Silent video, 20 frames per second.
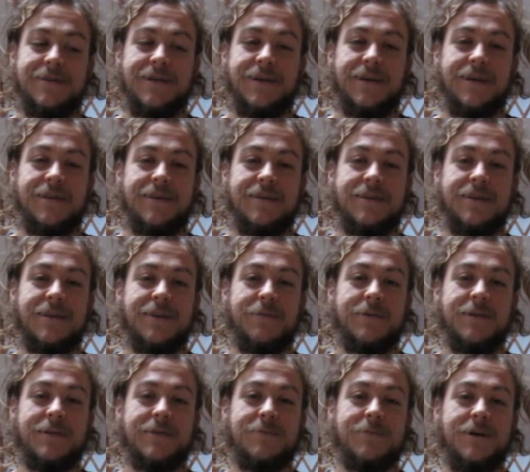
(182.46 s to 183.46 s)
Allie's telling me
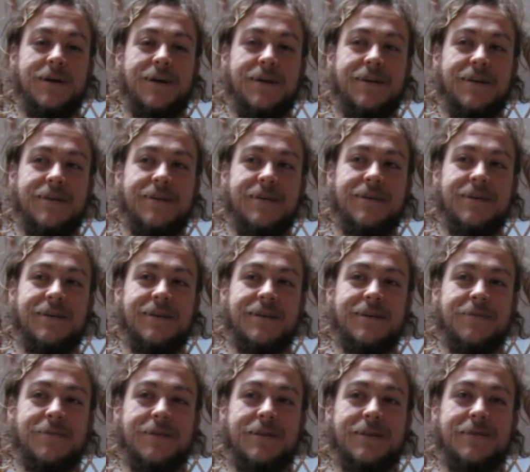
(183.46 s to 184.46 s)
to smile. Guess
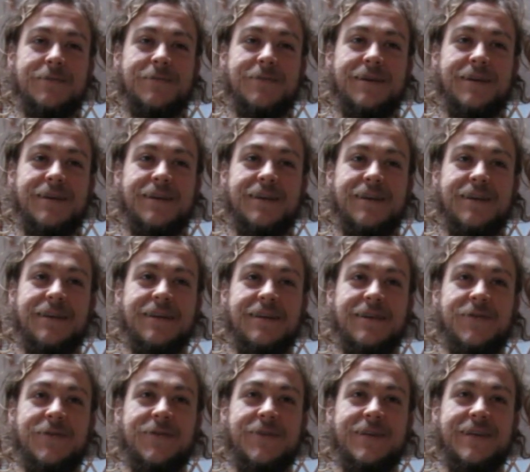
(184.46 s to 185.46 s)
I'm not smiling enough.